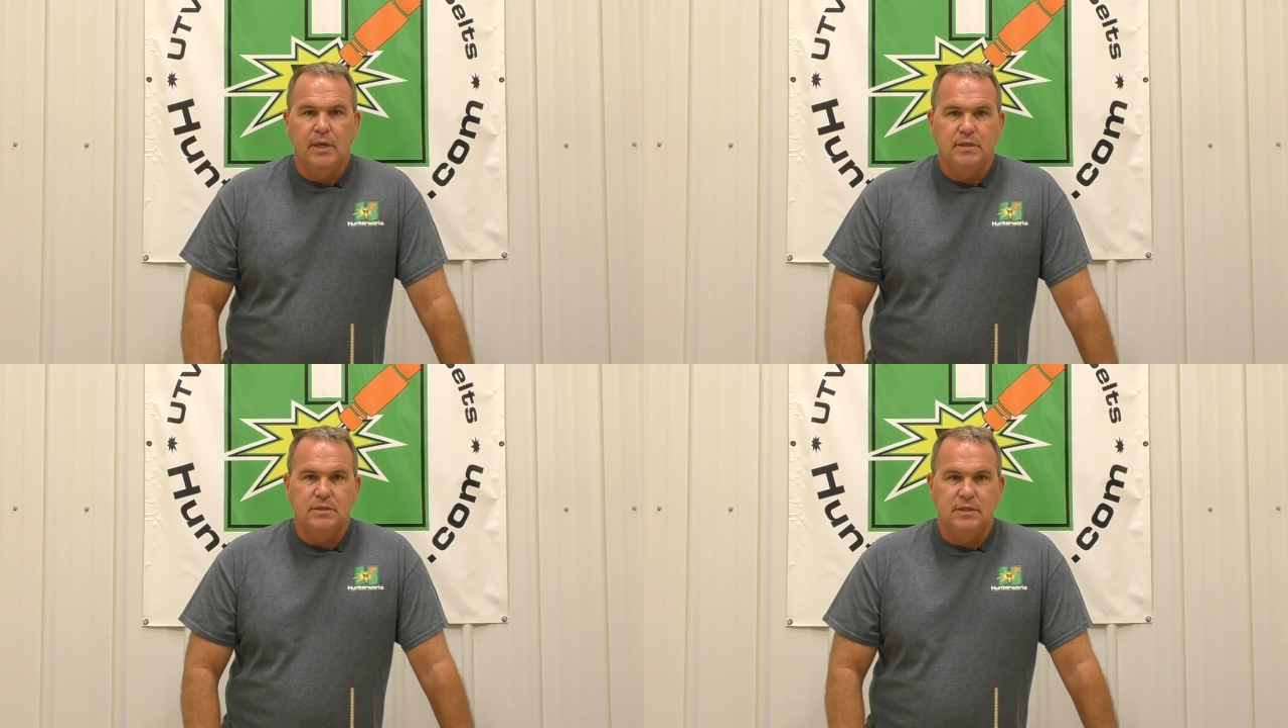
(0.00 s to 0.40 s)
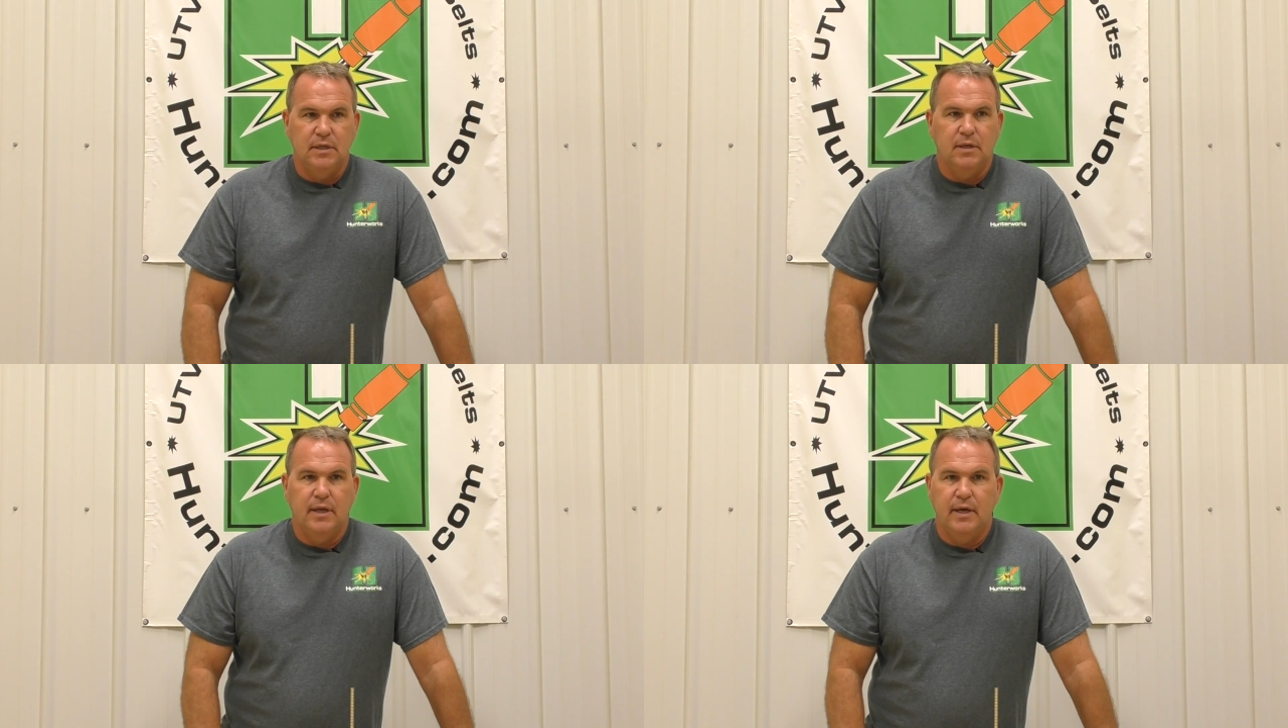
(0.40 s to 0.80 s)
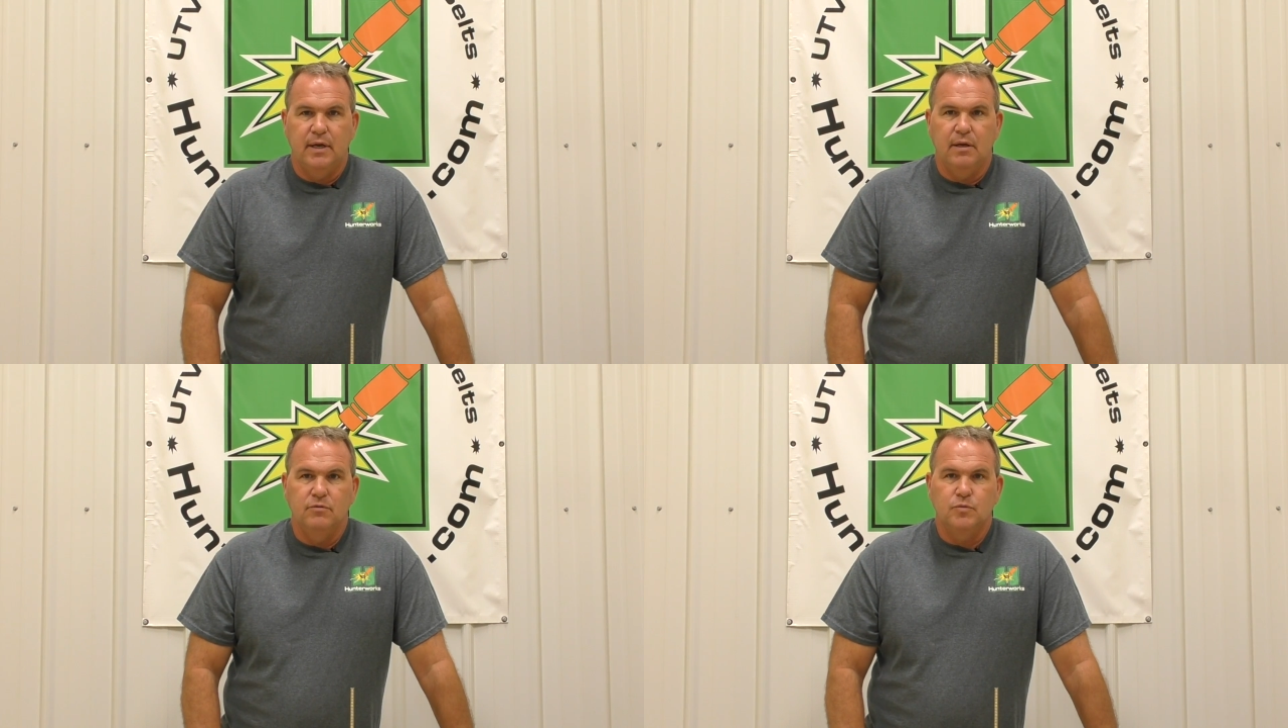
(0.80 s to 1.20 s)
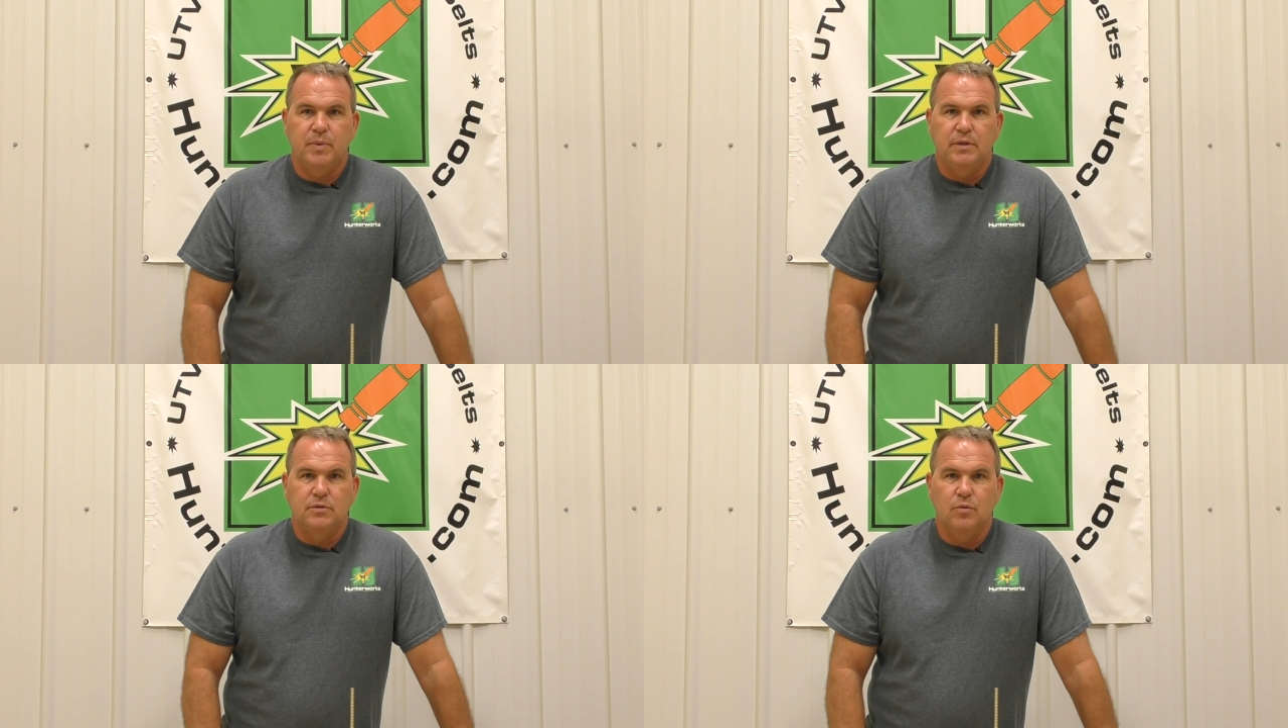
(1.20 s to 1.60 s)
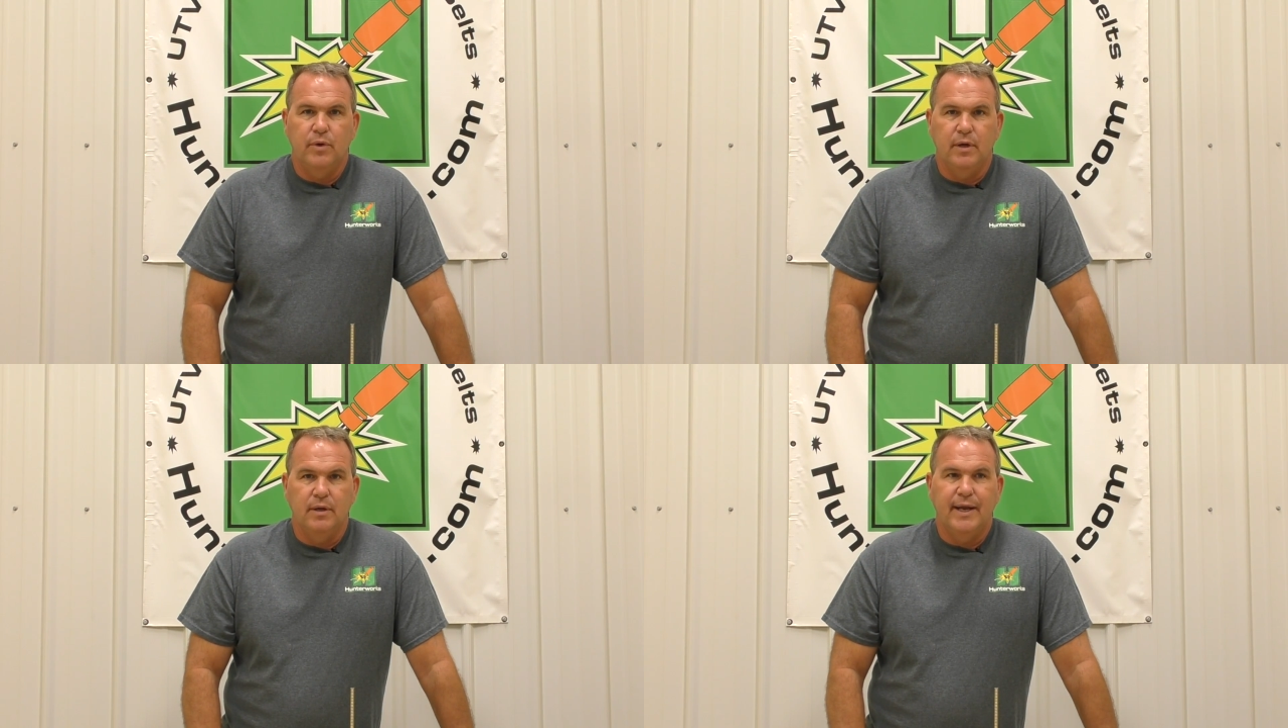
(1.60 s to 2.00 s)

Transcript: still had a low speed squeal,